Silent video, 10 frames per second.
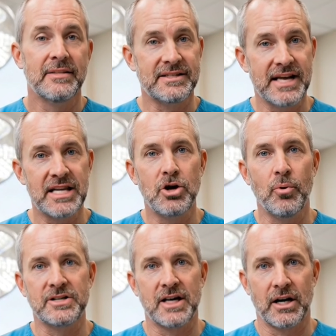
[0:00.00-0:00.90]
The sketchy
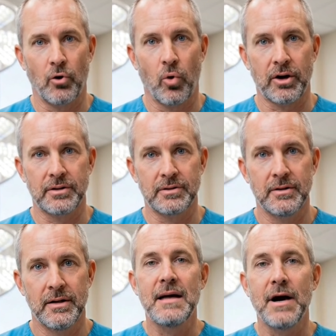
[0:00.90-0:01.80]
ones cut corners.
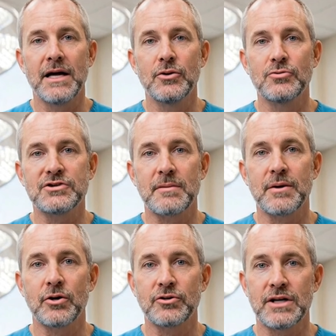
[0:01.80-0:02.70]
They might use
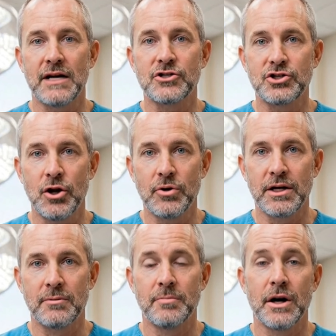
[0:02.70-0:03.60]
semaglutide
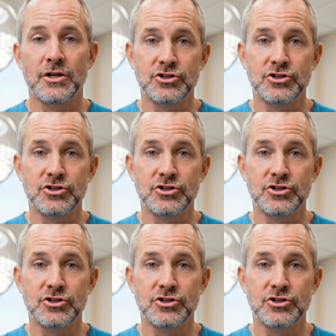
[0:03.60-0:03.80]
sodium,